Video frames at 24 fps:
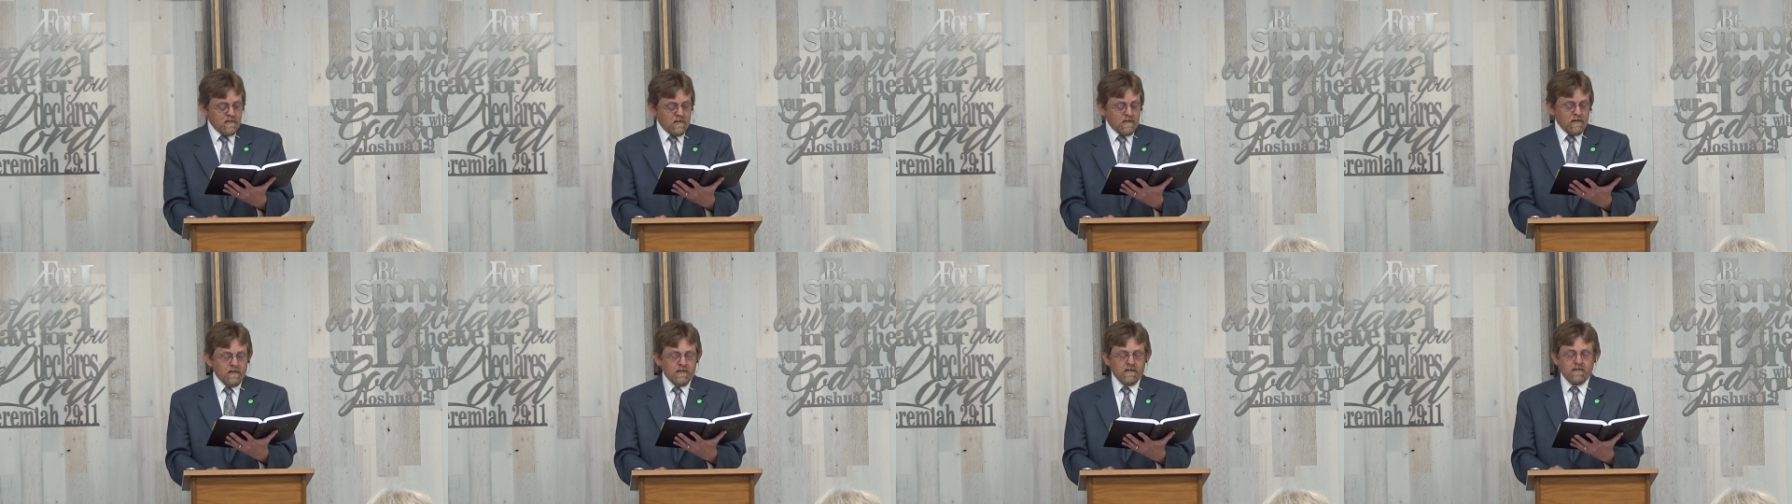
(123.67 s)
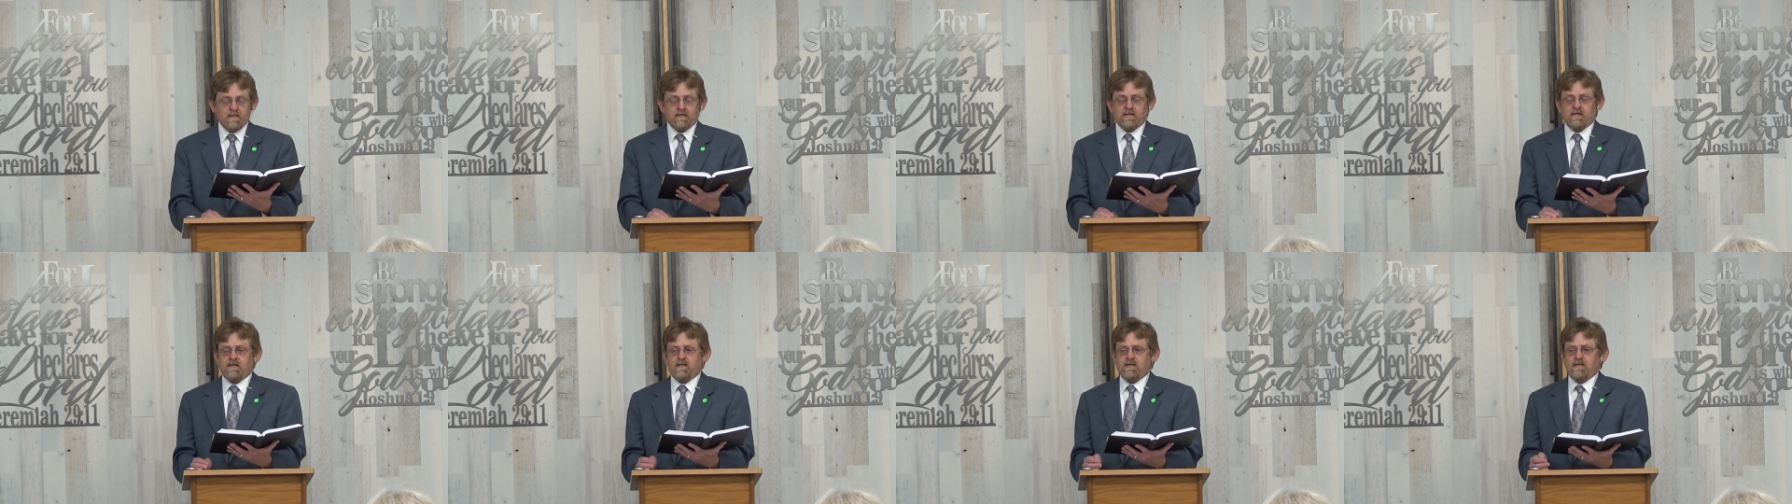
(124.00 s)

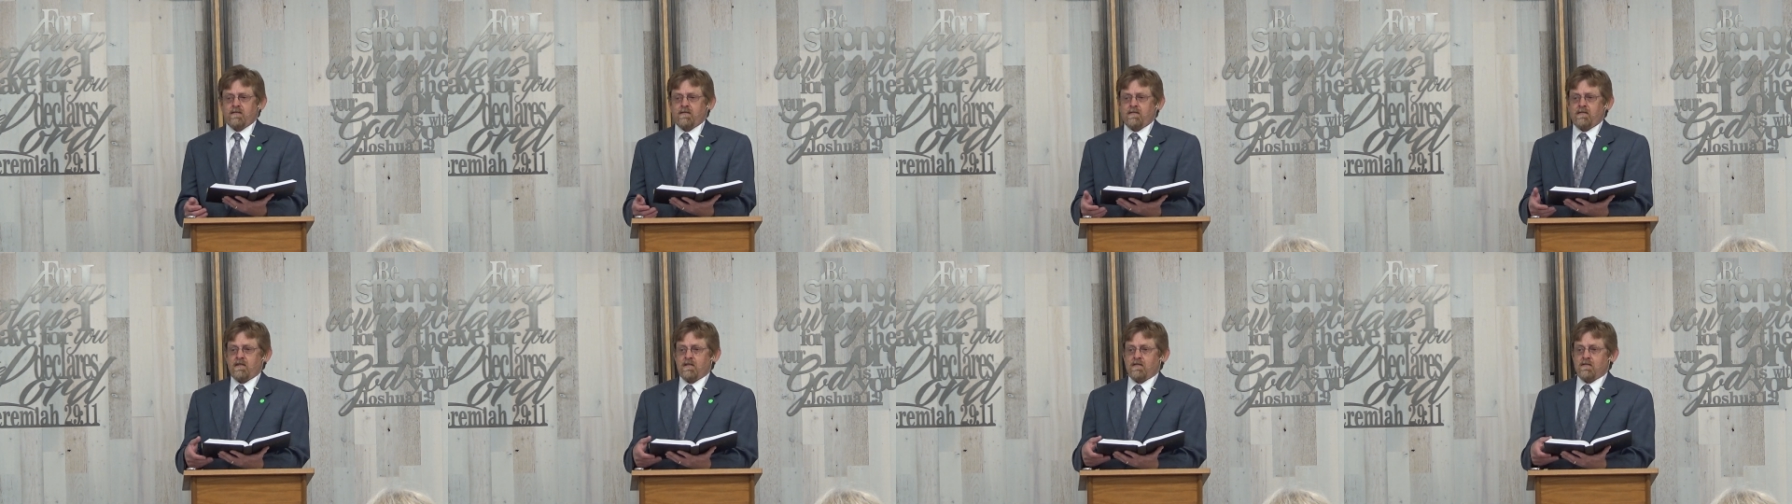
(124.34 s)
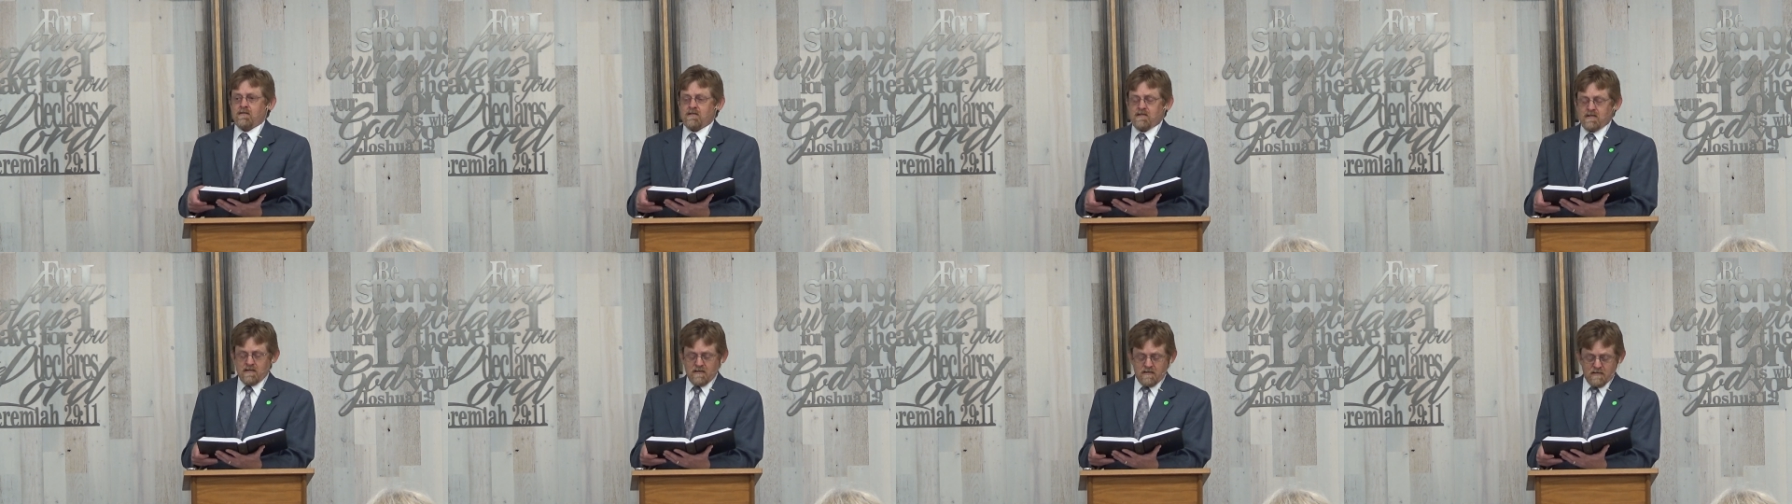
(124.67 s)
are, there
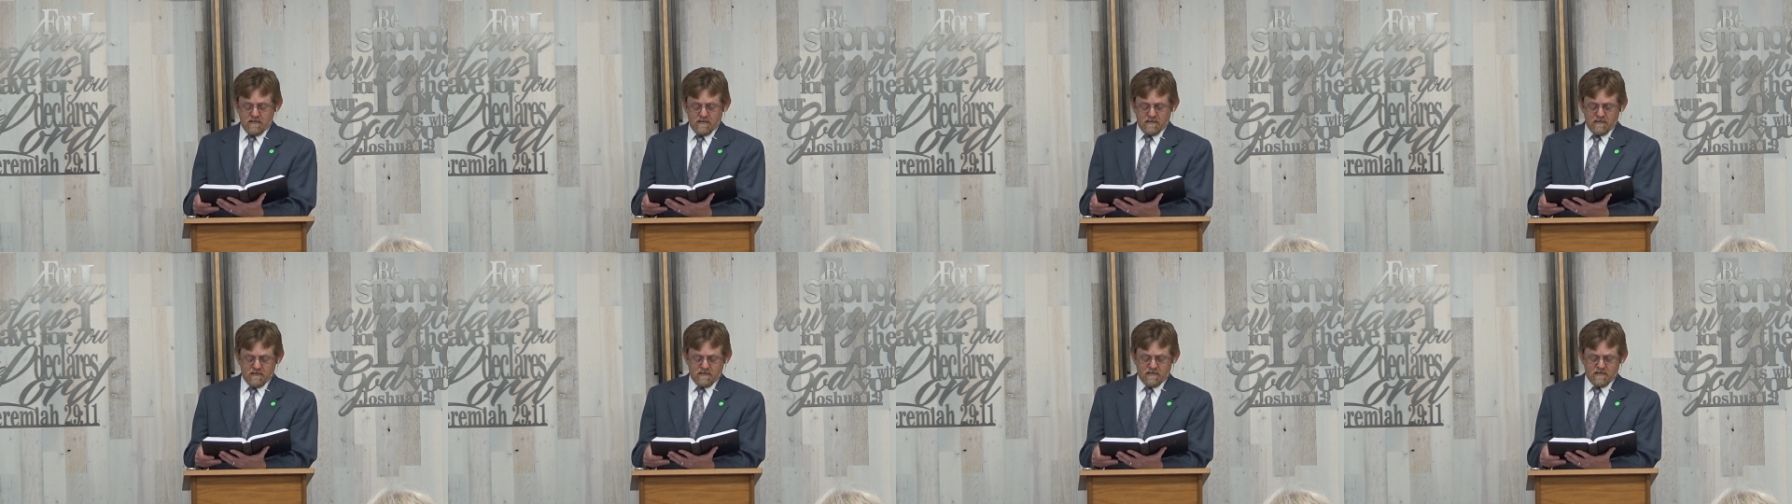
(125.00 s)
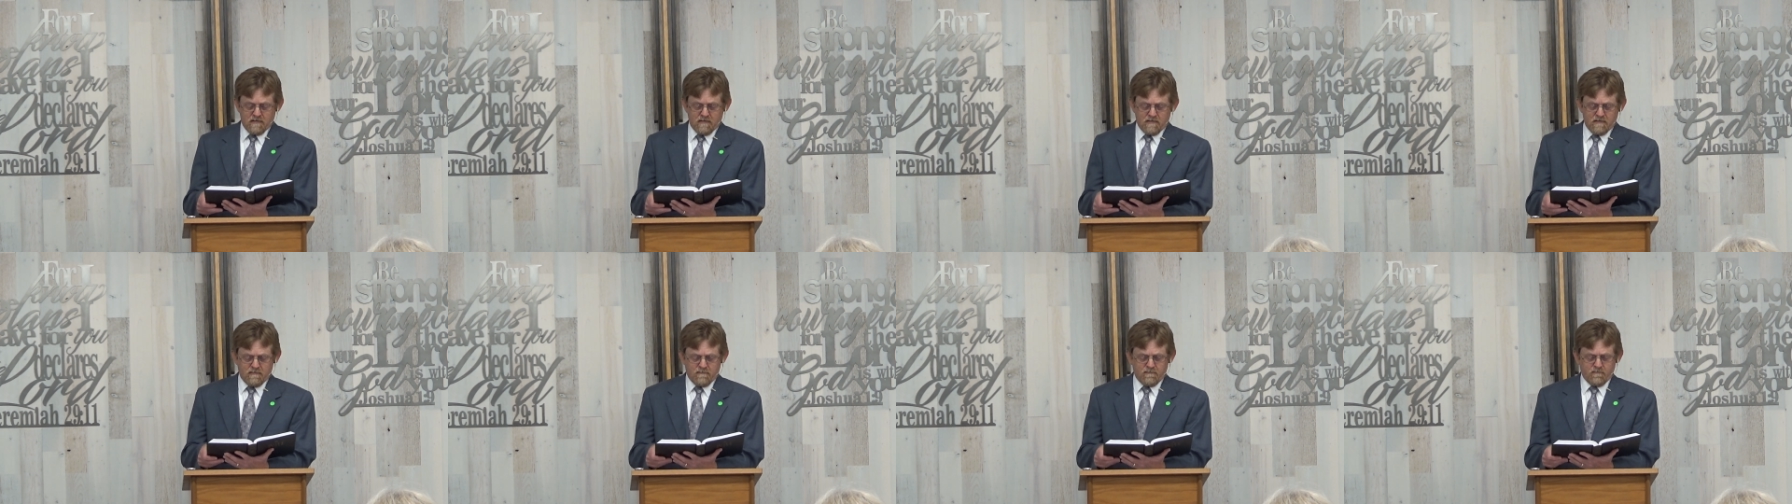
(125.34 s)
he
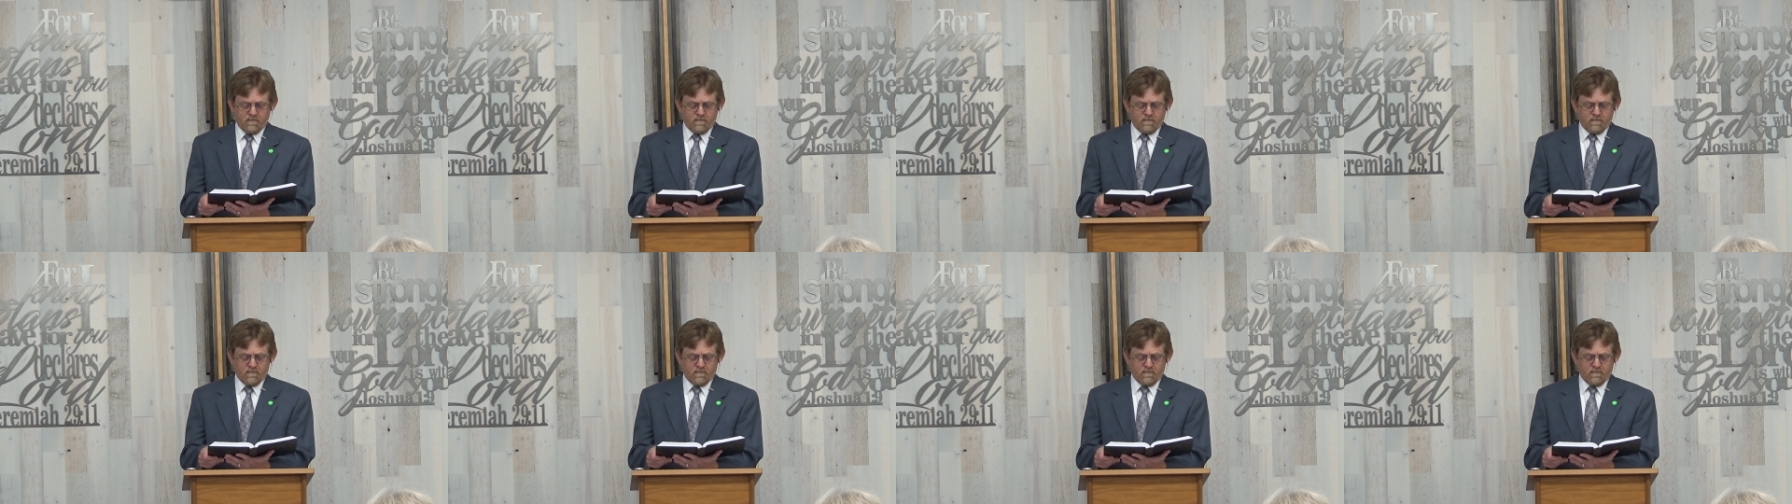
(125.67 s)
is.